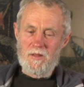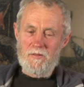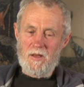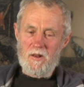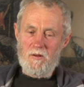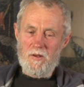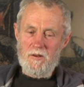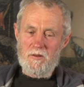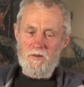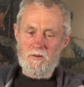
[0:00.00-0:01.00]
they
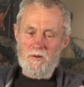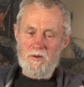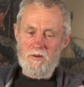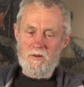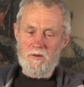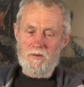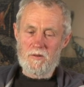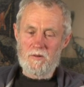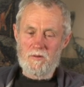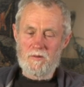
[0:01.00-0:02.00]
likened
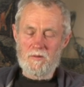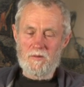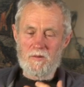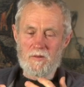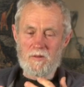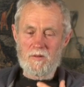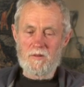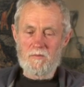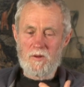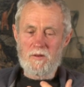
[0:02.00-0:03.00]
to
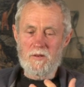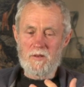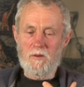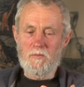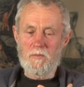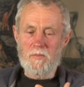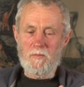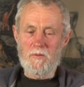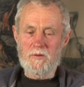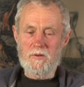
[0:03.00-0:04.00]
recently there'd been
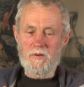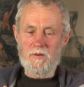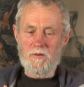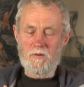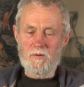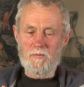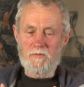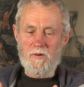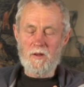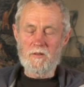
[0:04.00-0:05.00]
published in
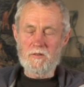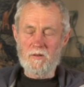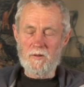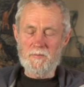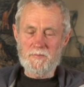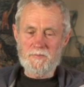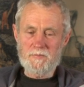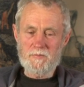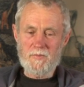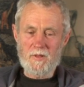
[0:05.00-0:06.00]
Europe Frankenstein,
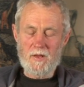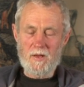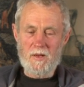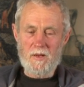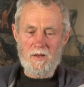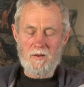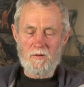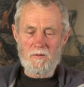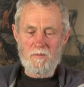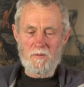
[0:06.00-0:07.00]
a
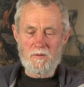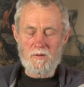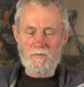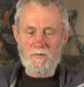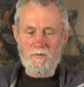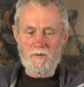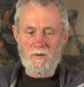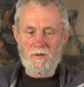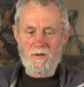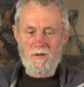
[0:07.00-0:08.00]
new novel,
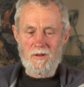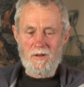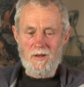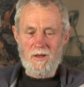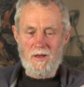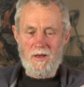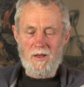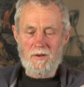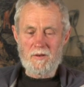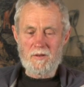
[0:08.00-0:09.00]

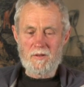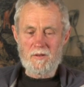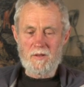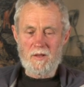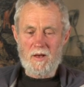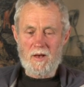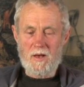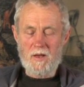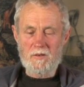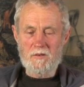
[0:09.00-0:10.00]
and the
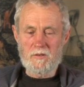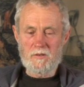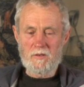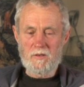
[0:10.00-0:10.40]
Argus